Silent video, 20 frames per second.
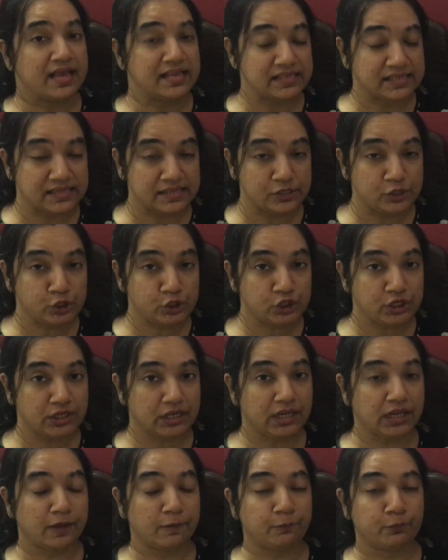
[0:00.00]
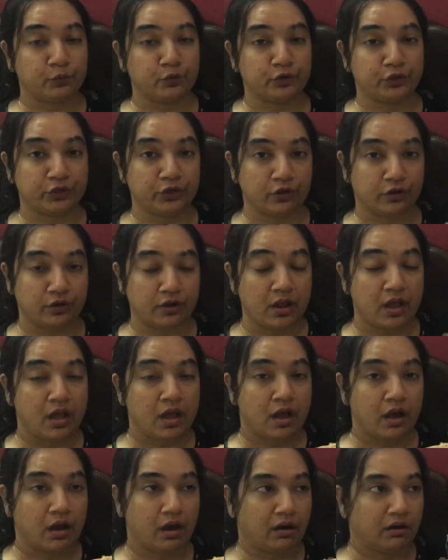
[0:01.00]
Essentially, put your
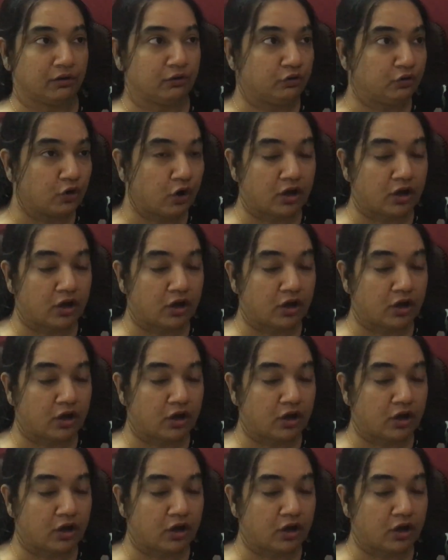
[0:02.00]
uh,